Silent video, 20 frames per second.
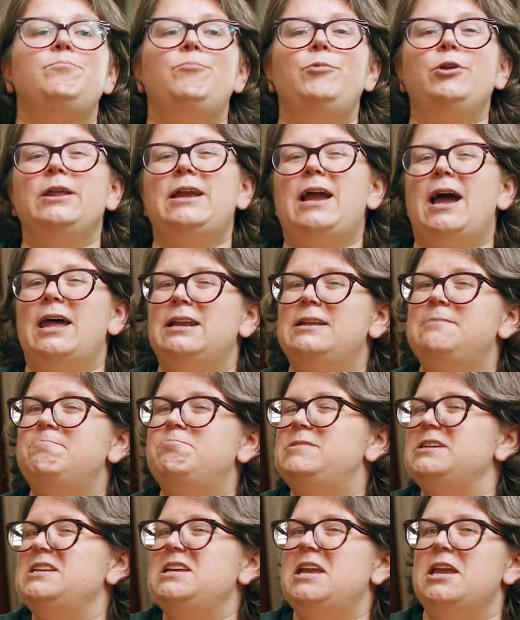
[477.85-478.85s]
really kind
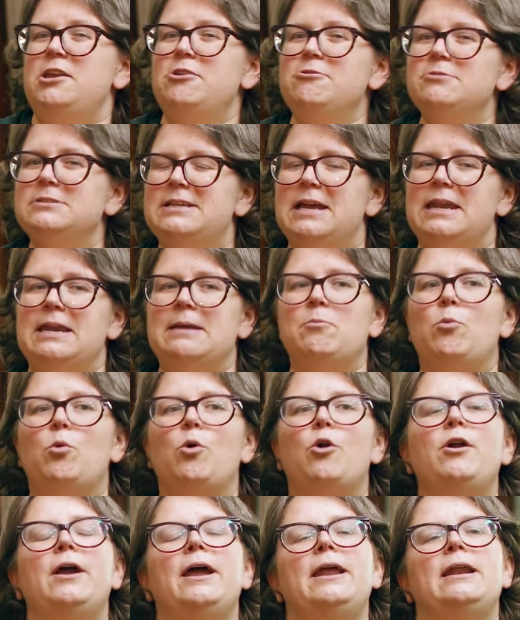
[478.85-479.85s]
of didn't get used
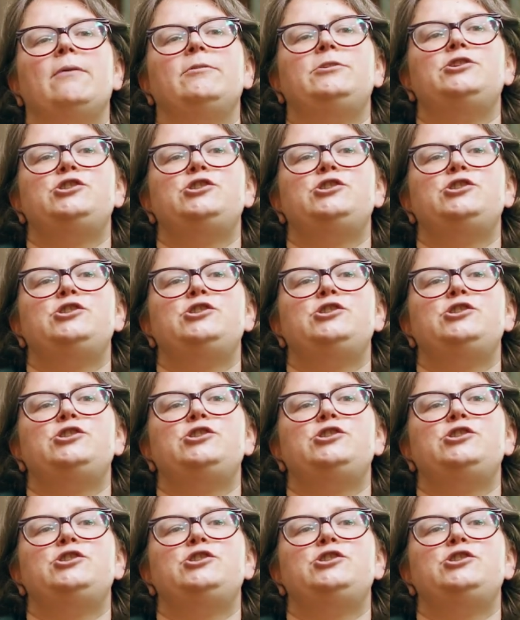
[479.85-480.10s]
anymore, and a